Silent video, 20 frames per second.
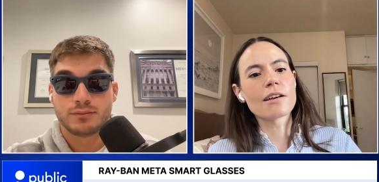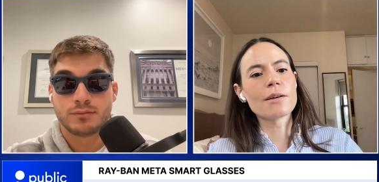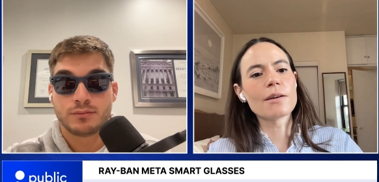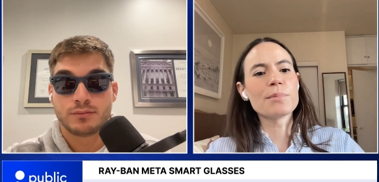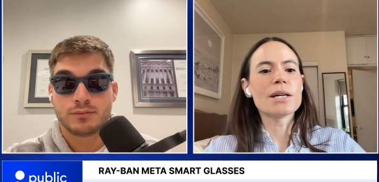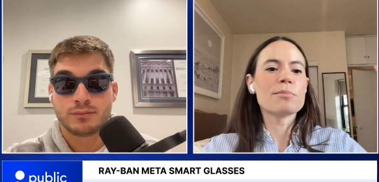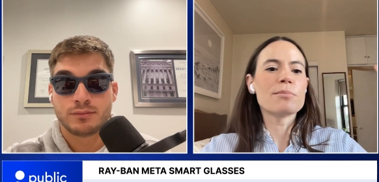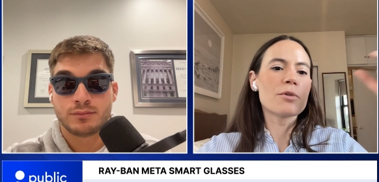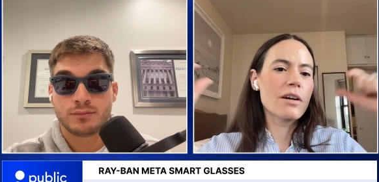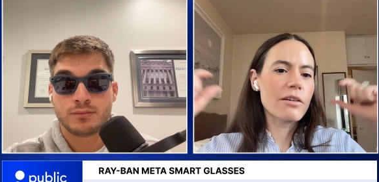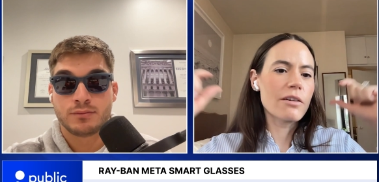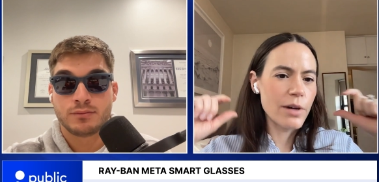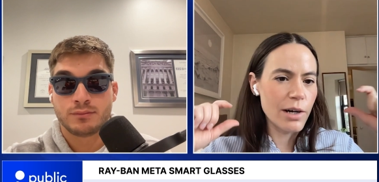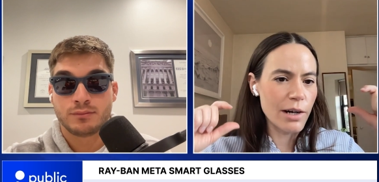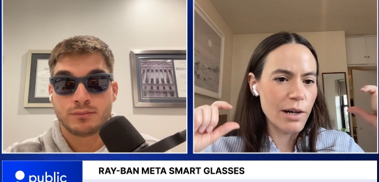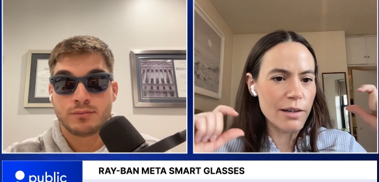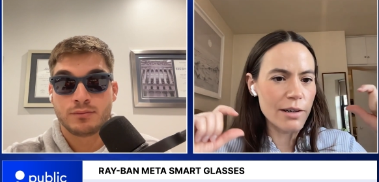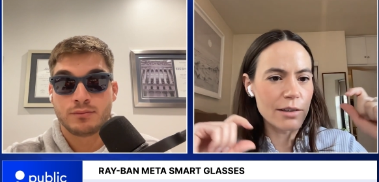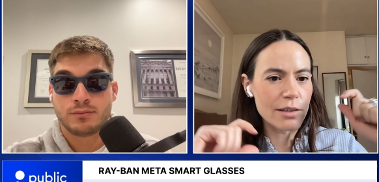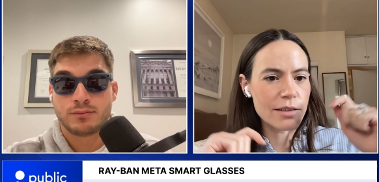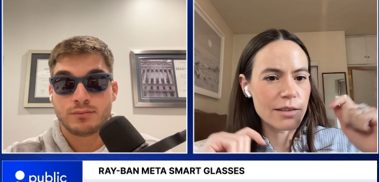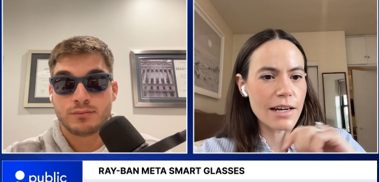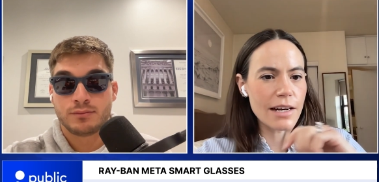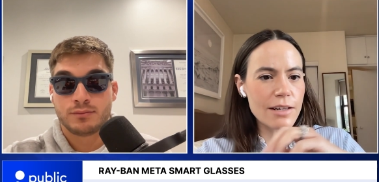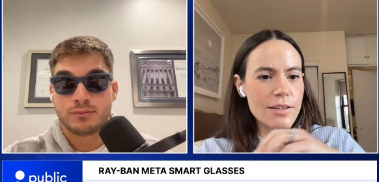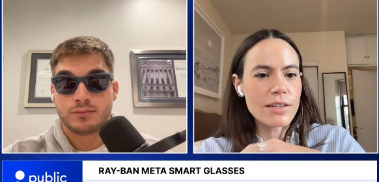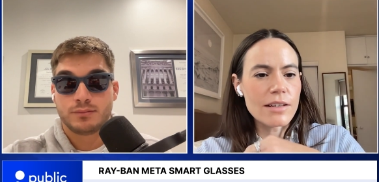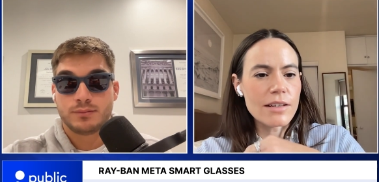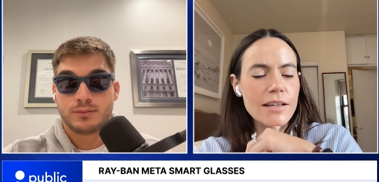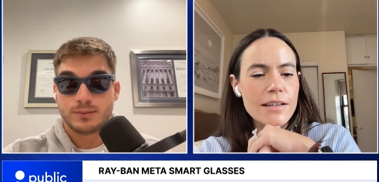Speaker 1: a bit more of a hurdle to
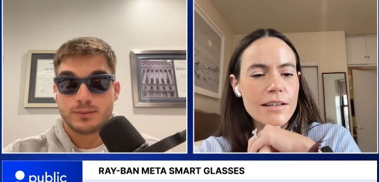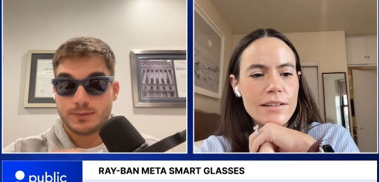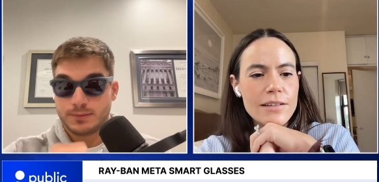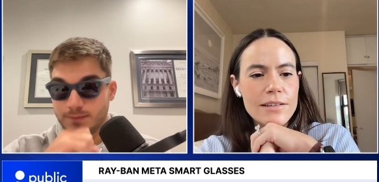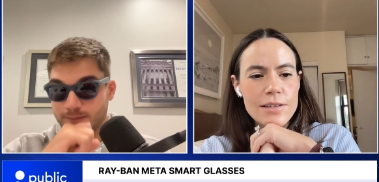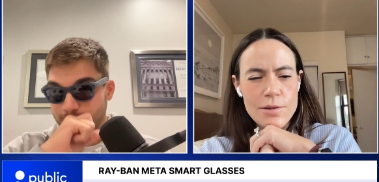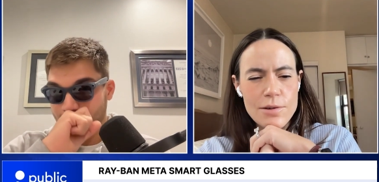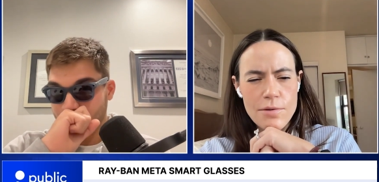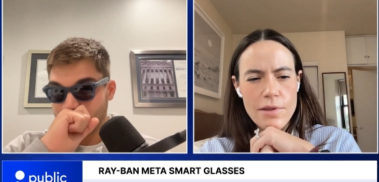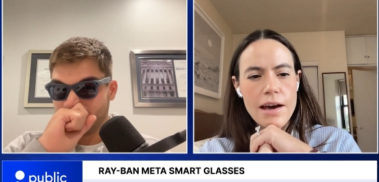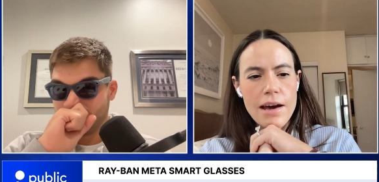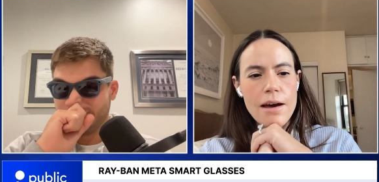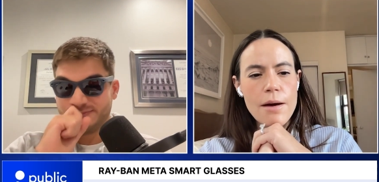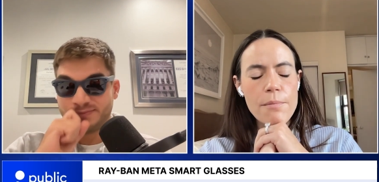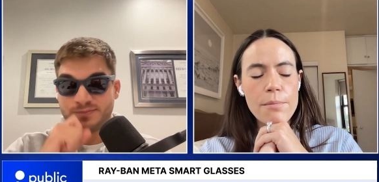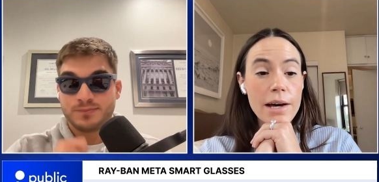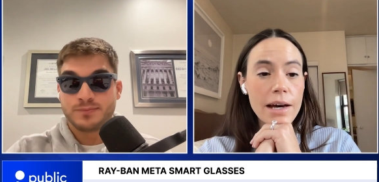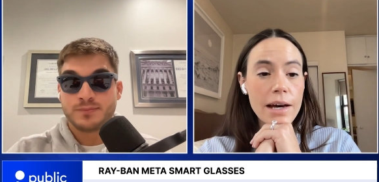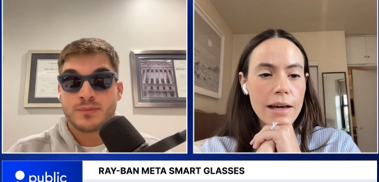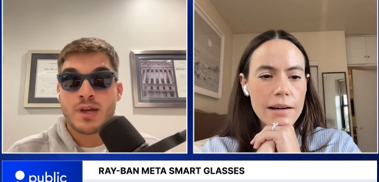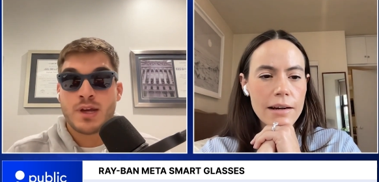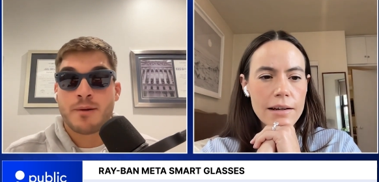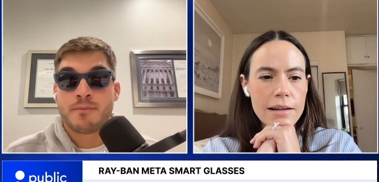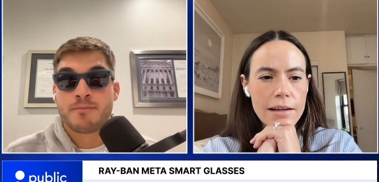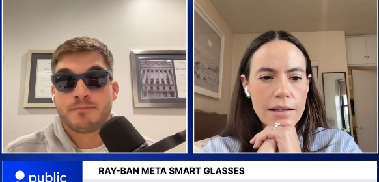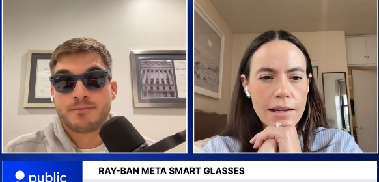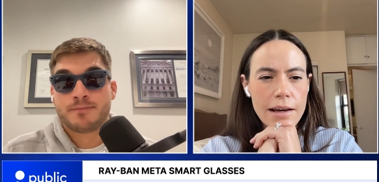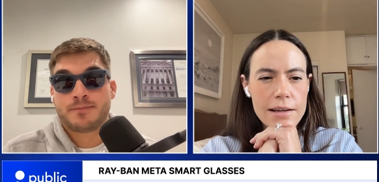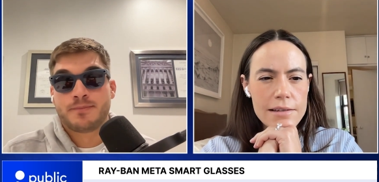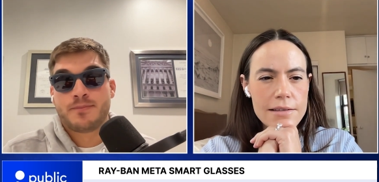actually do that but yeah.
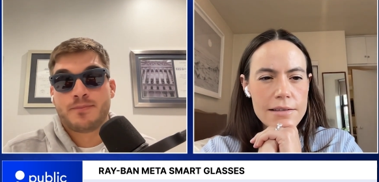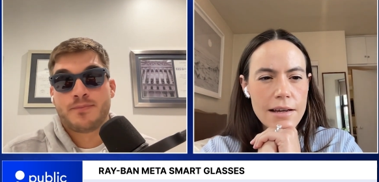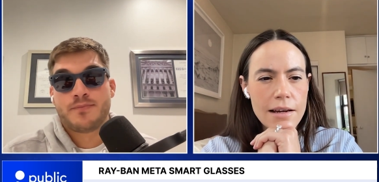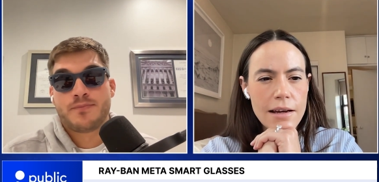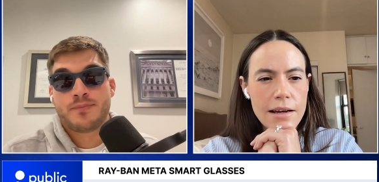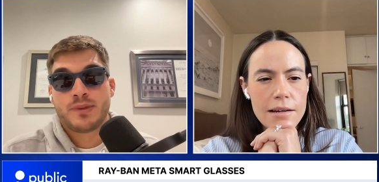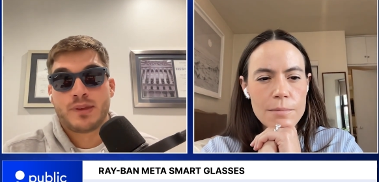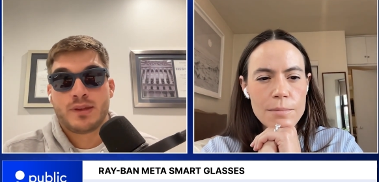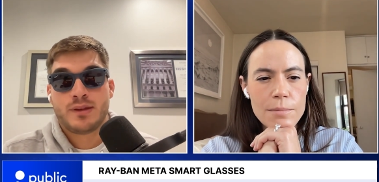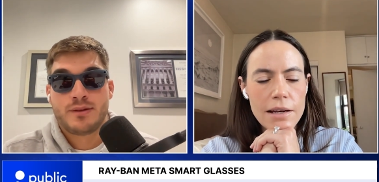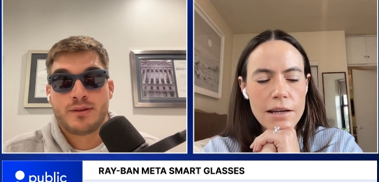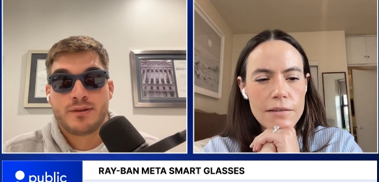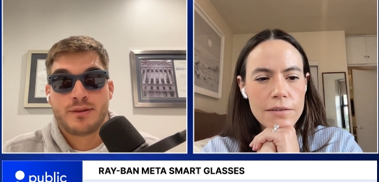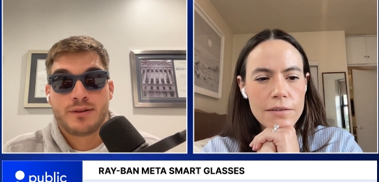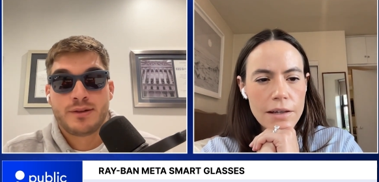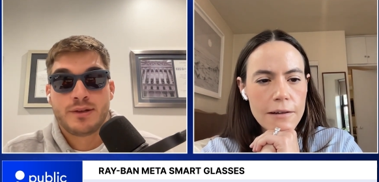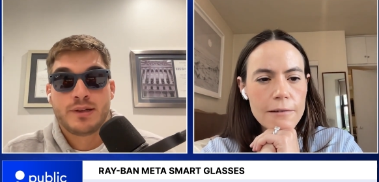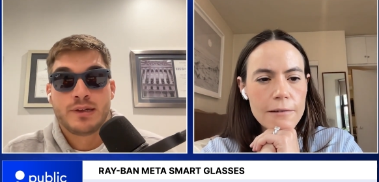it has that added benefit